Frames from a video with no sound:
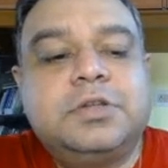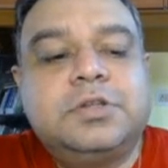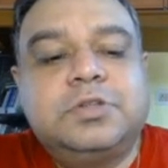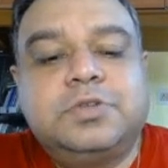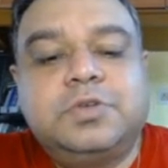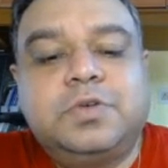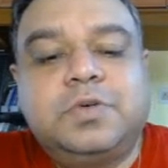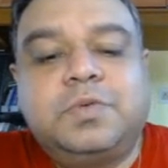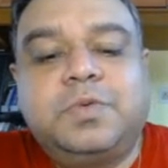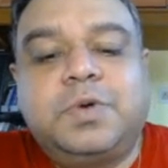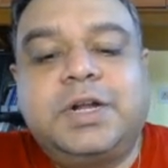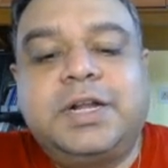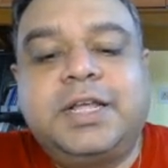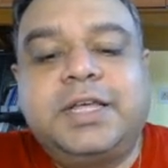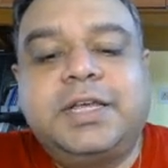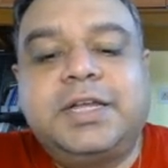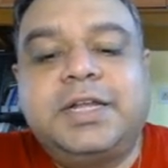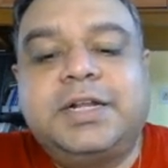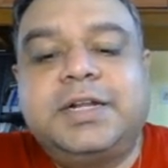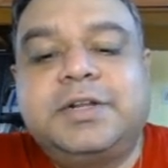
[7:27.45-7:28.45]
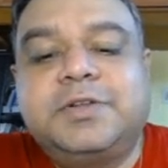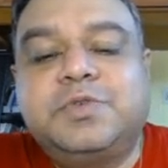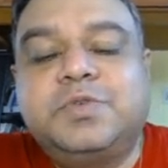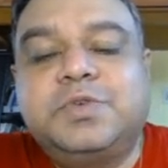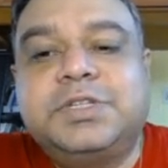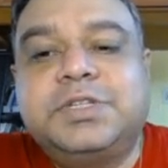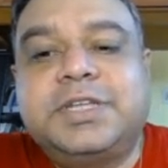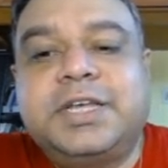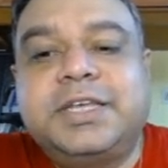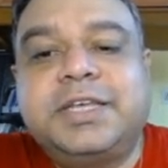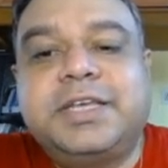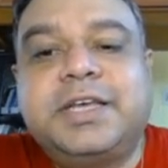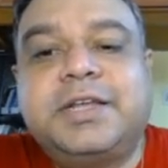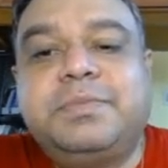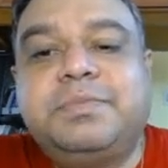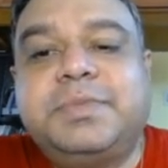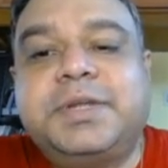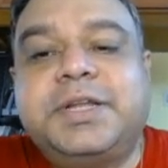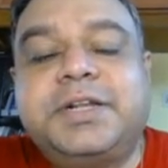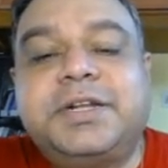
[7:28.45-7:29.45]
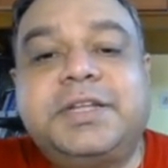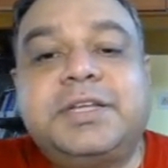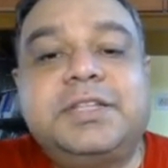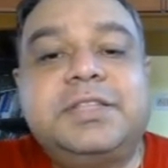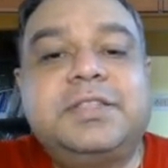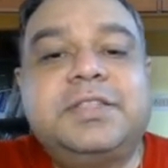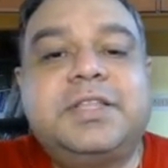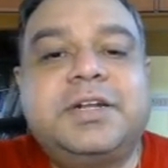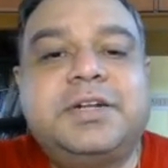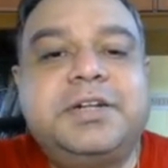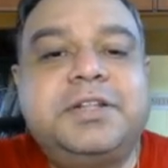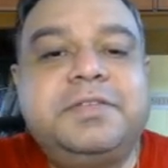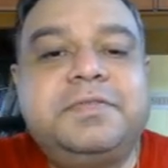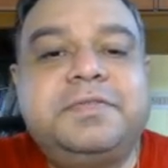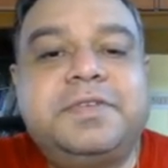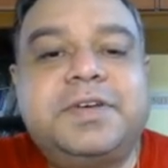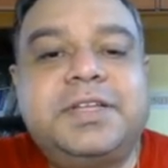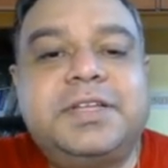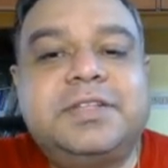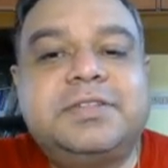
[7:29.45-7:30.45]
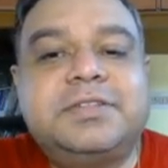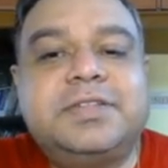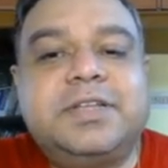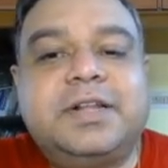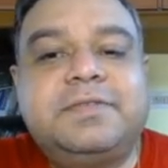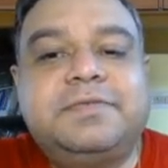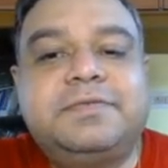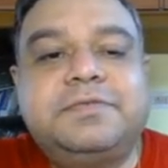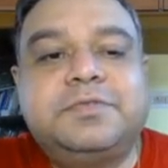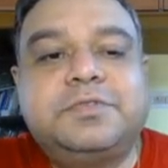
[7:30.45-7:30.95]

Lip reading: So what I can do is I can make it 35 itself.